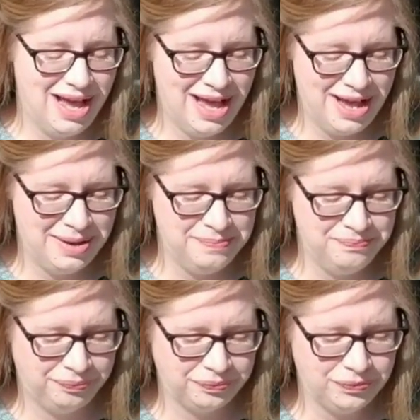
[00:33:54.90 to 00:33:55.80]

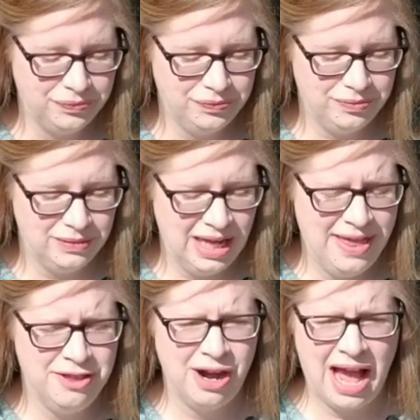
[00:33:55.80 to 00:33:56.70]
and
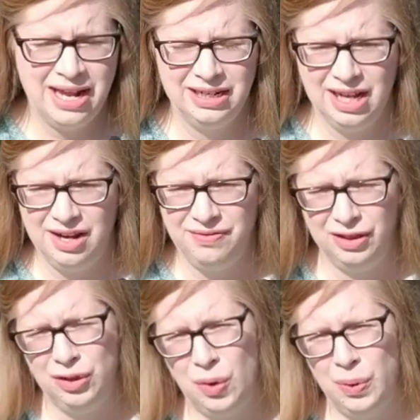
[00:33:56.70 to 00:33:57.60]
they're at kind of
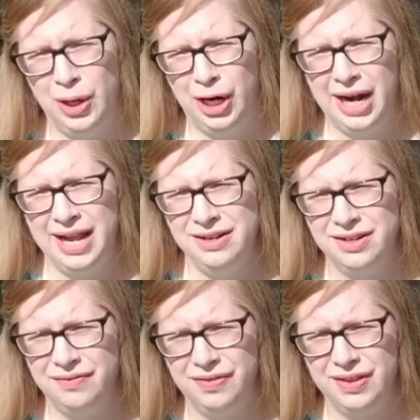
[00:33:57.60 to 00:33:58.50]
the lower end
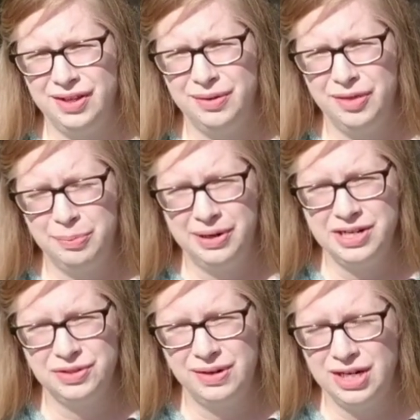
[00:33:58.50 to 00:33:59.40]
of the
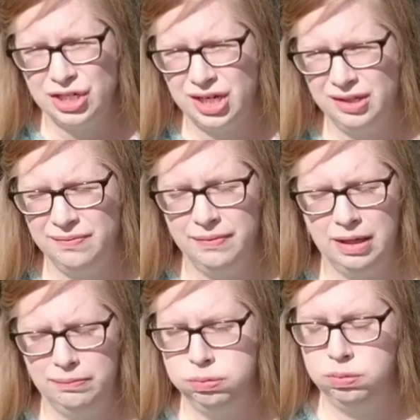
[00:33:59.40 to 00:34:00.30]
price range.
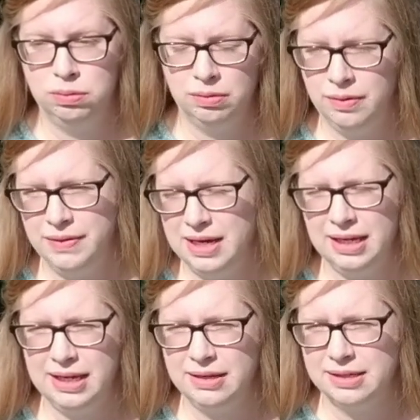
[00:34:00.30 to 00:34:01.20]
Well, they
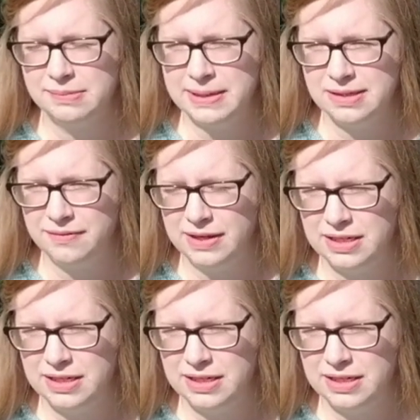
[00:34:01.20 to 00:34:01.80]
can get expensive. I